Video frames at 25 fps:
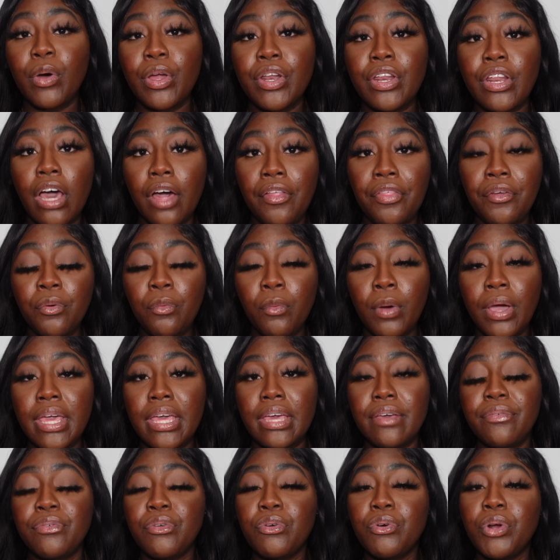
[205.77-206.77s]
Another way,
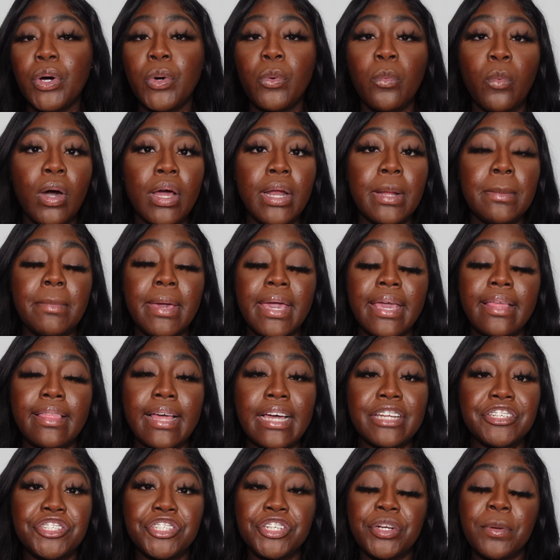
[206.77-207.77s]
if you don't want to make
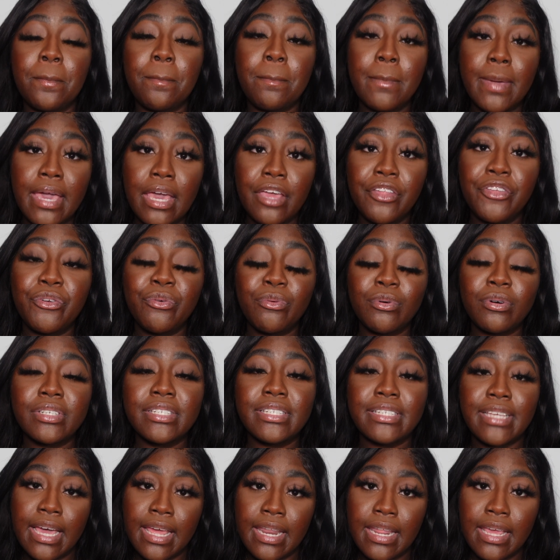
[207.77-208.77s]
that your manual
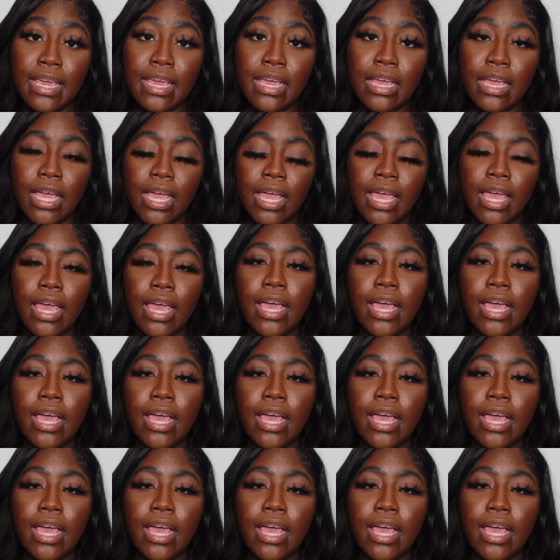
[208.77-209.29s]
setting,